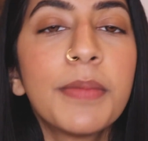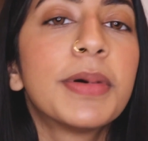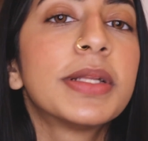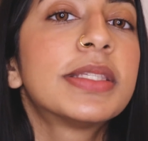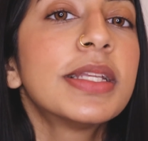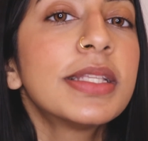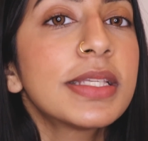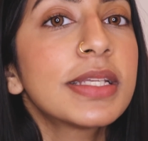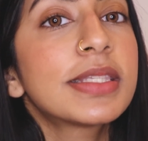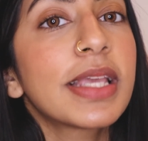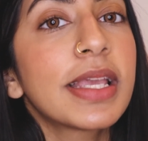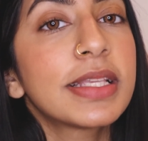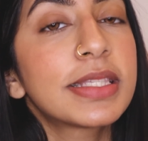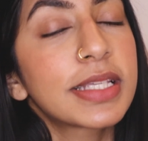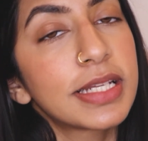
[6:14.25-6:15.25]
But since it's
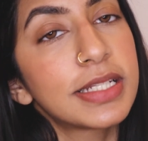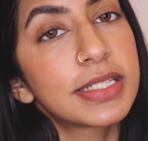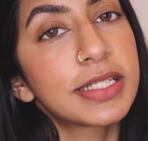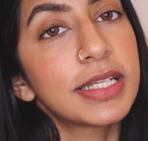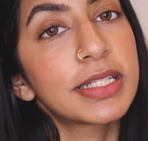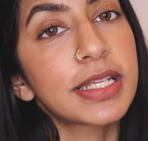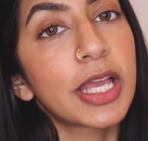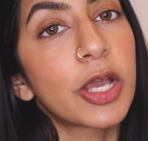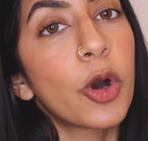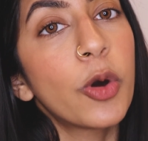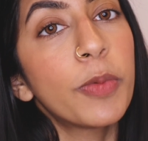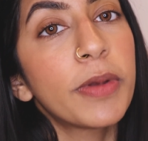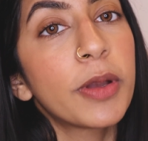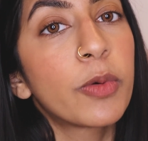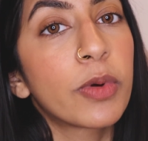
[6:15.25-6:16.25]
a skin tint, I
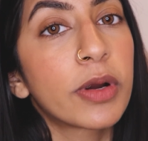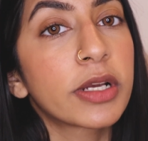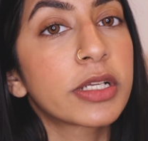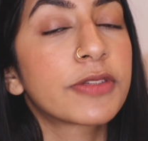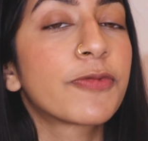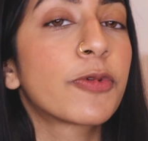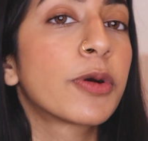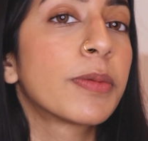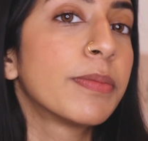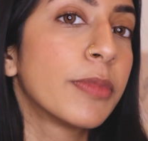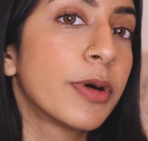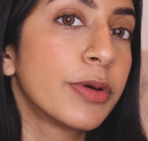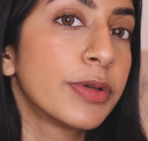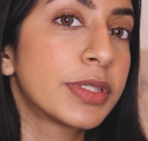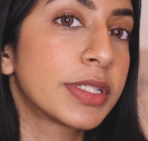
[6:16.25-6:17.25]
hope it works for
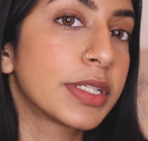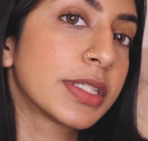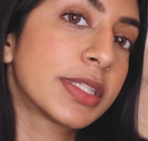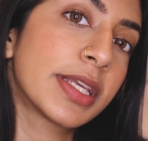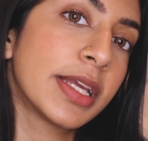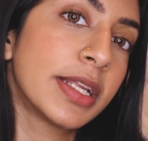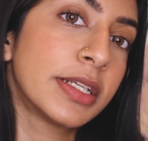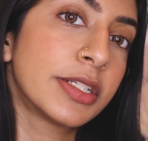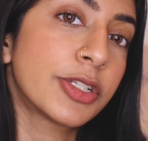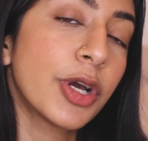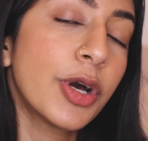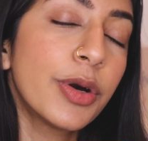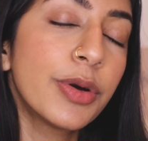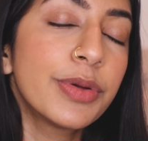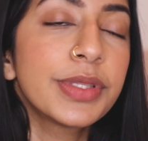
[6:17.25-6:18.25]
most skin
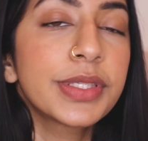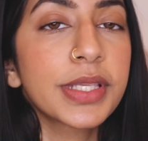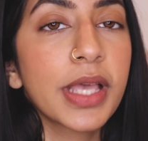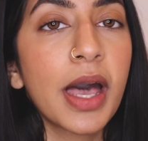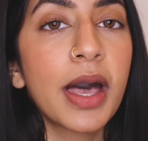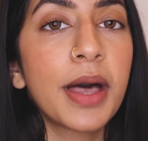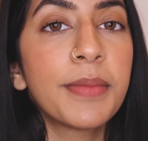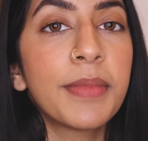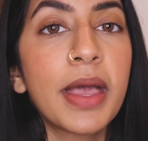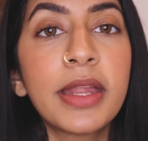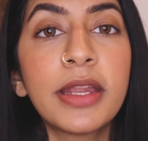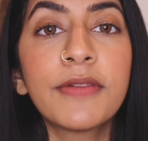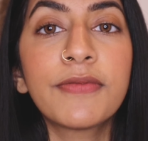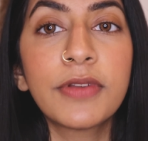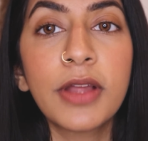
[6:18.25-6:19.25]
tones.
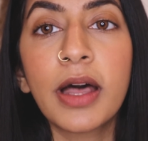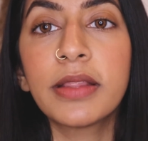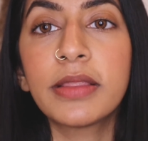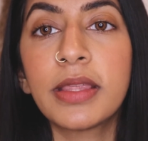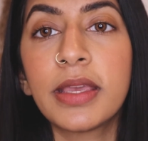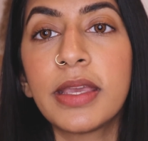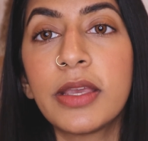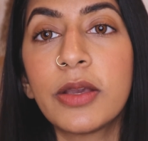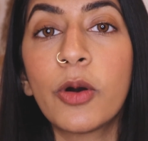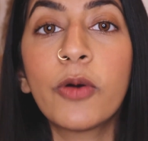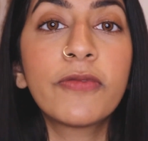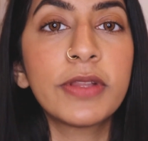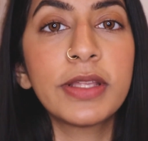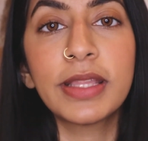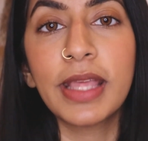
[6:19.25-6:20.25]
And if not,
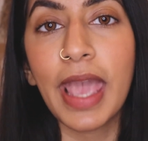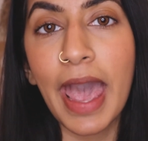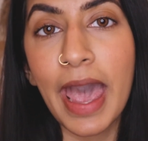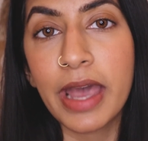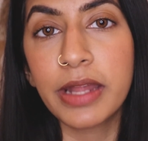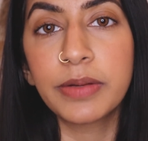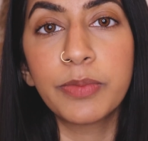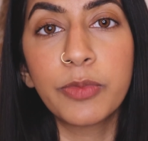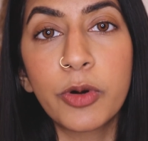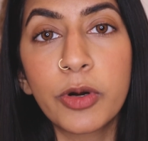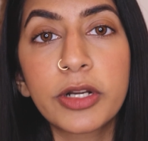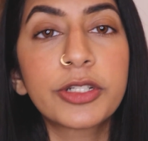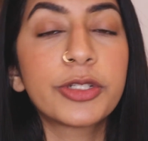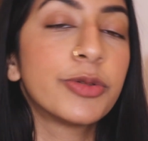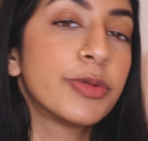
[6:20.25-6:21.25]
hopefully they add
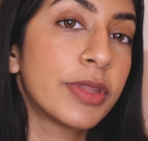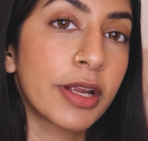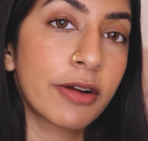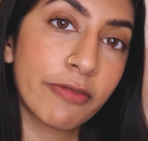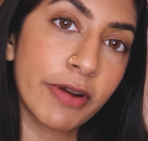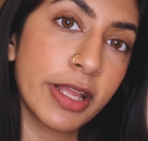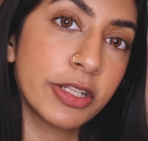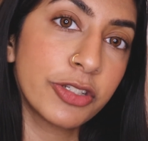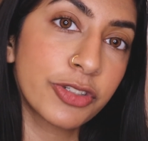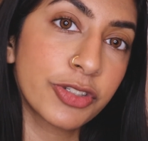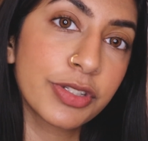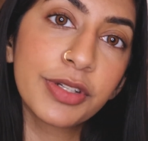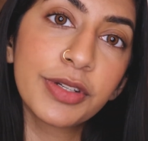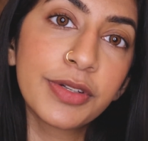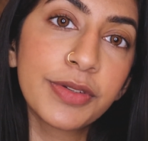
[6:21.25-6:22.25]
more to their
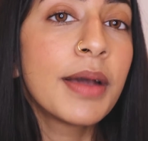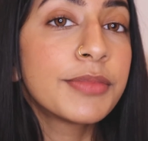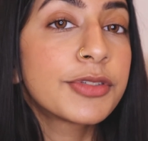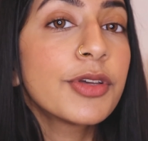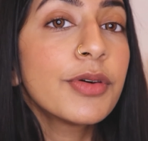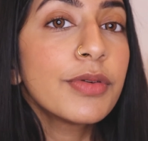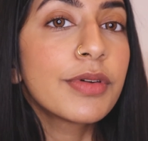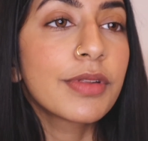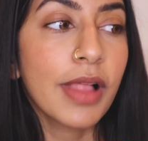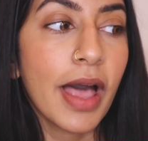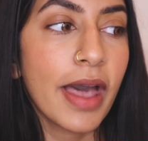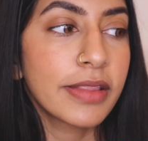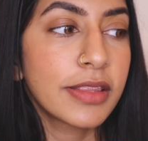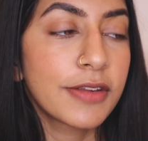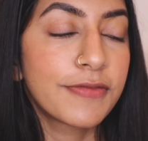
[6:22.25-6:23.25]
range. I'm so
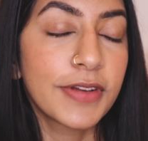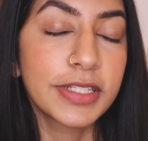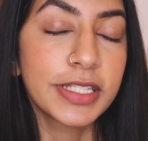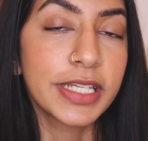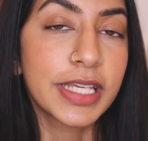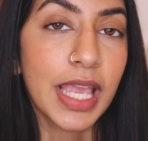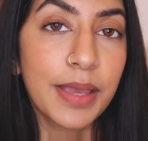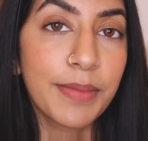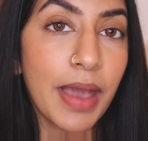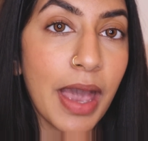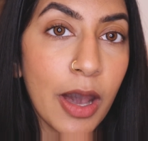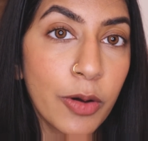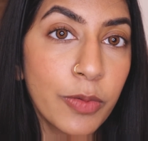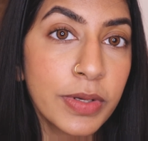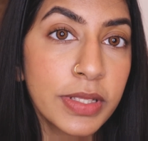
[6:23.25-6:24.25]
glad that Fenty came
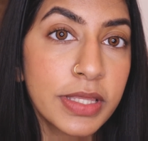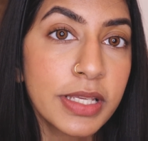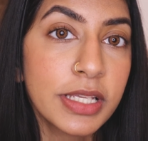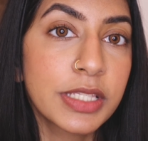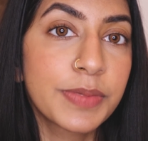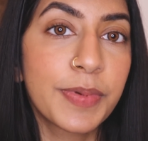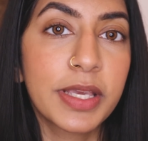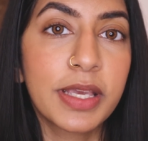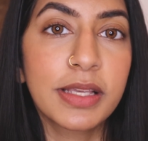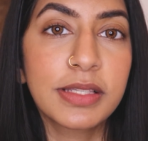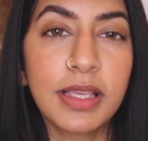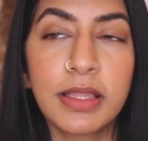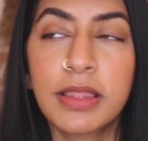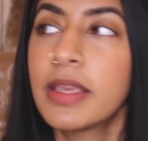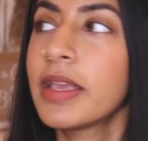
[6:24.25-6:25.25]
out with this, because
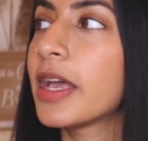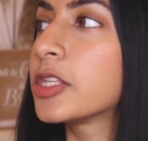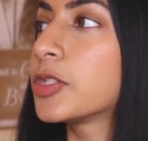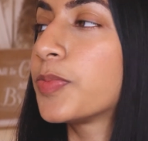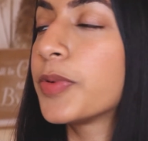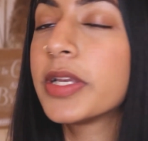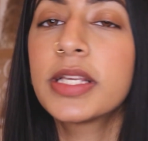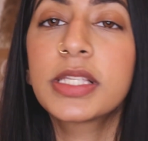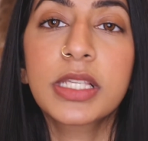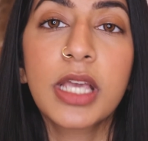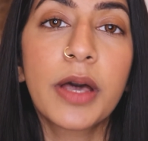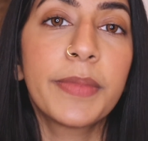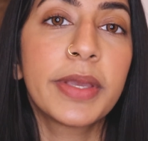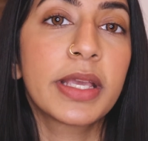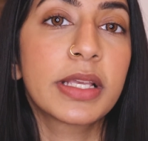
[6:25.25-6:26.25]
I think as spring is
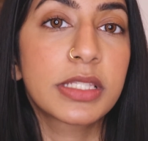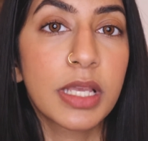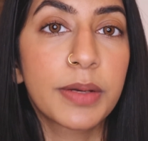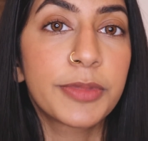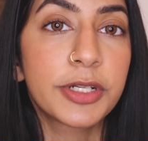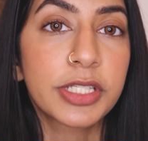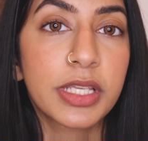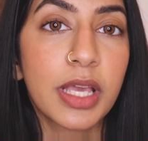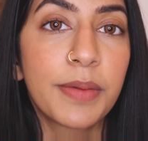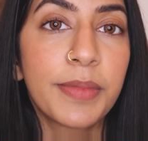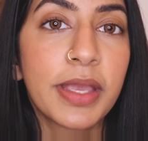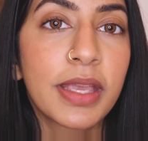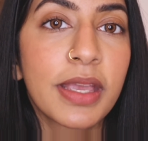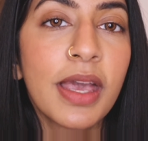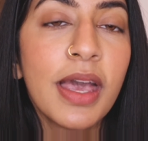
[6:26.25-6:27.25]
coming, as summer is
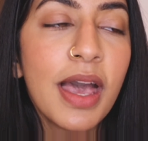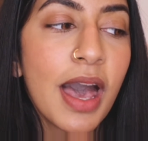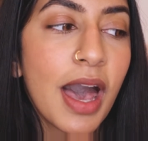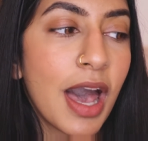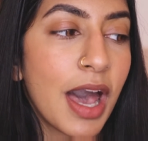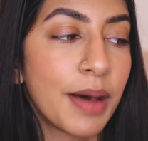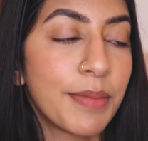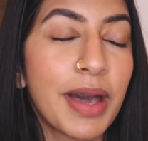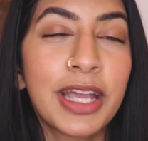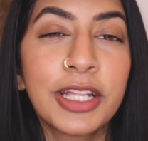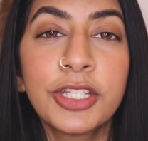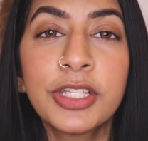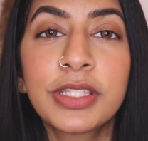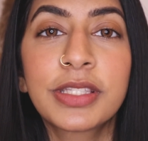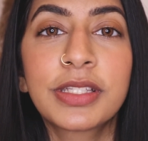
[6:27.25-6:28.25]
coming, I
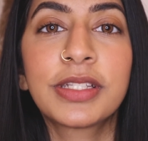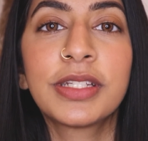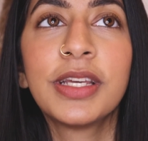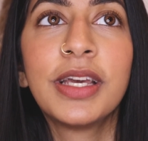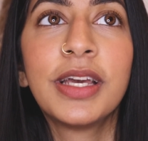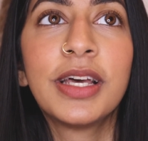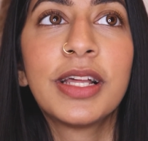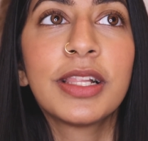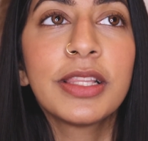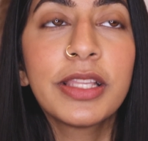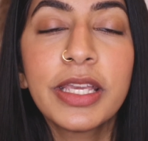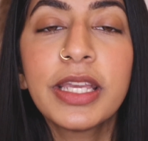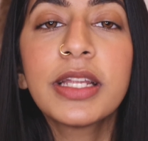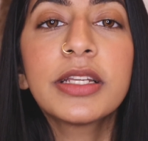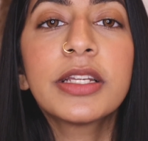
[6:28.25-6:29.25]
just
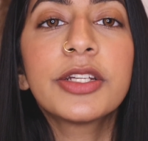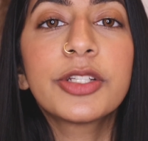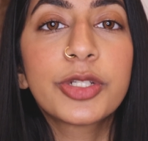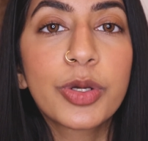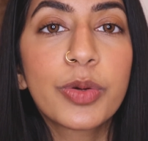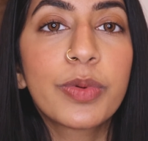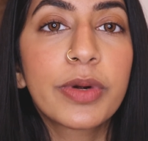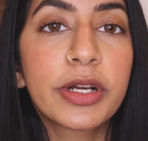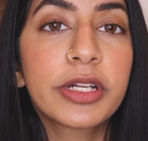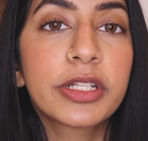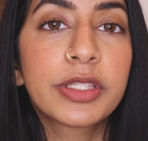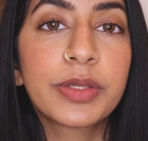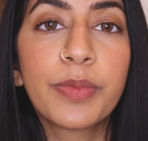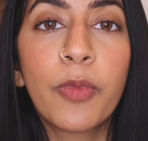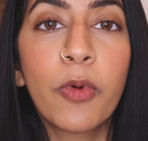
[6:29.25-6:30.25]
lean
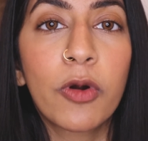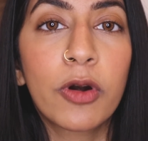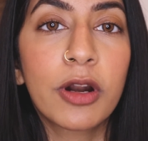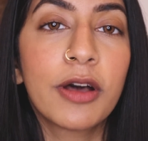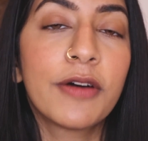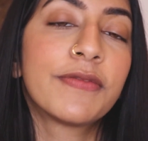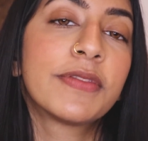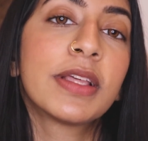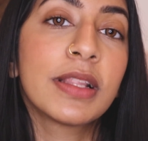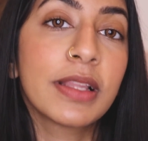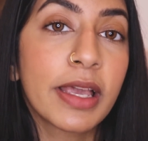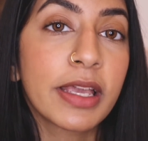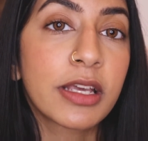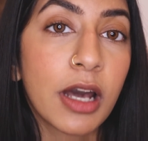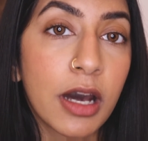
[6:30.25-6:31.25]
towards more of the
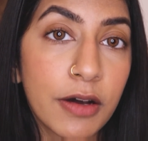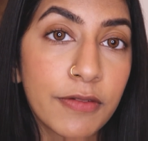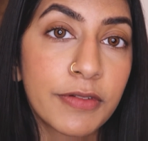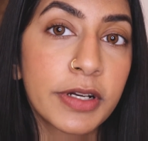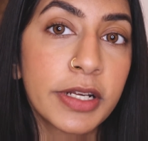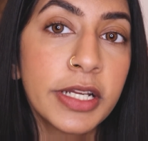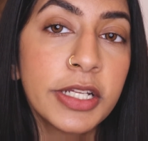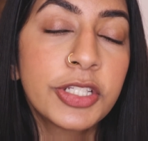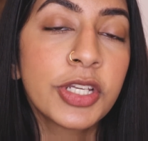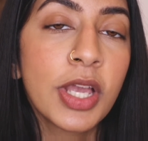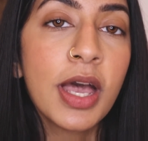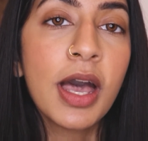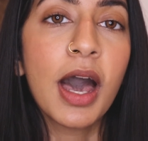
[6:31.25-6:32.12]
light coverage.